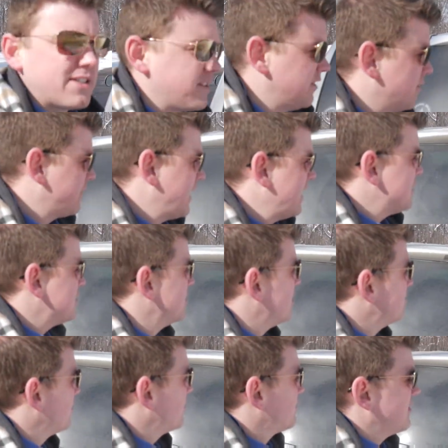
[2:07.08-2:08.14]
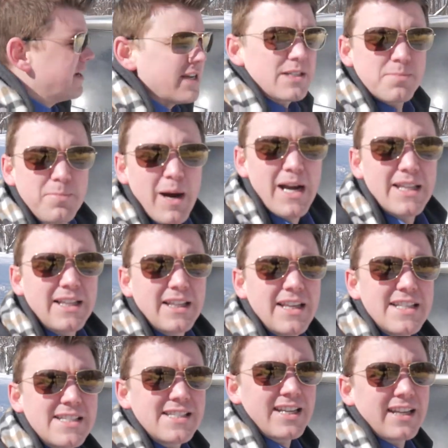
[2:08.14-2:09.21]
So location number three, it's by the
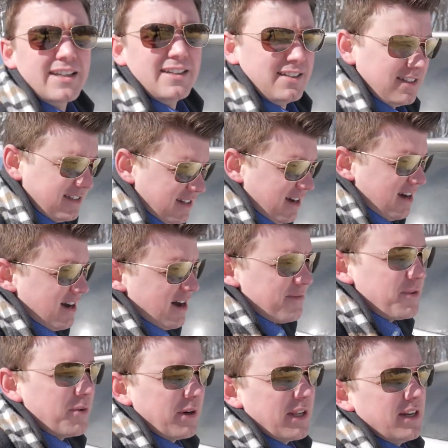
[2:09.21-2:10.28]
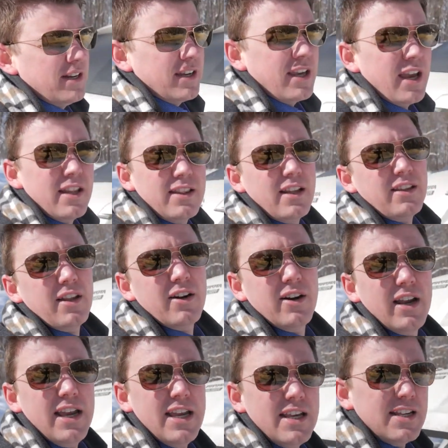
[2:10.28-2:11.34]
listing. Um, you wanna indicate that there
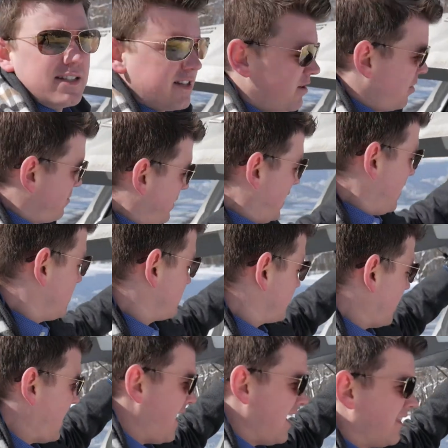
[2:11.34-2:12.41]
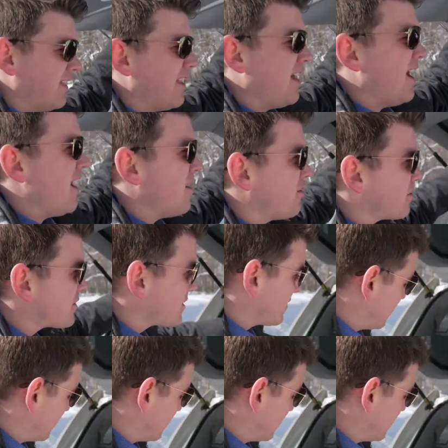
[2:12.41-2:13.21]
is an open house at the house.